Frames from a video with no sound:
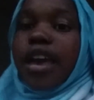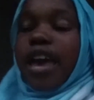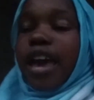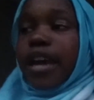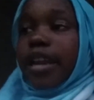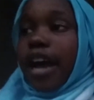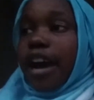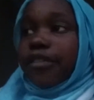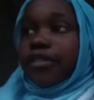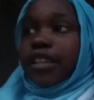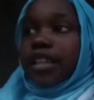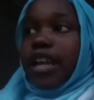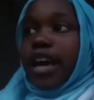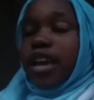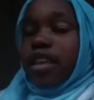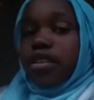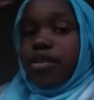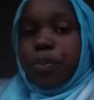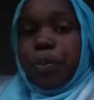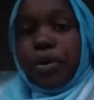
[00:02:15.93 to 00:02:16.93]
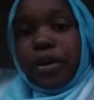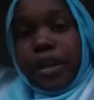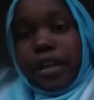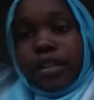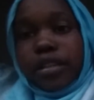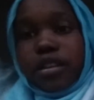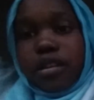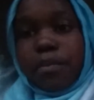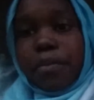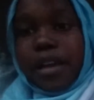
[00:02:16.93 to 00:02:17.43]
And after that, you put it
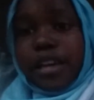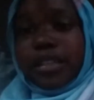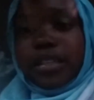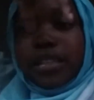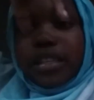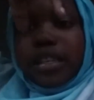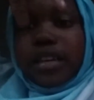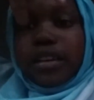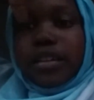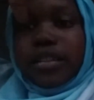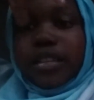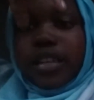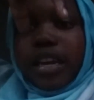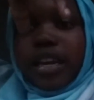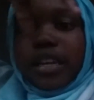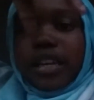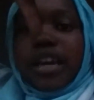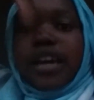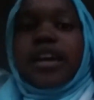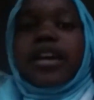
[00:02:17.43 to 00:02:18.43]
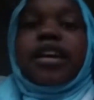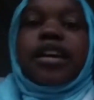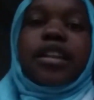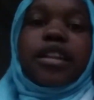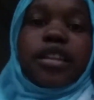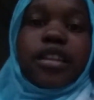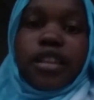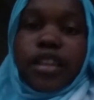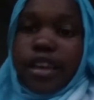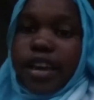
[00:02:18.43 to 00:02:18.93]
into a plastic container
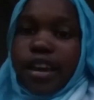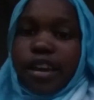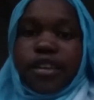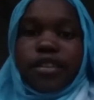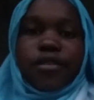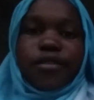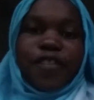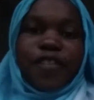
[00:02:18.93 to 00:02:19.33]
and yeah.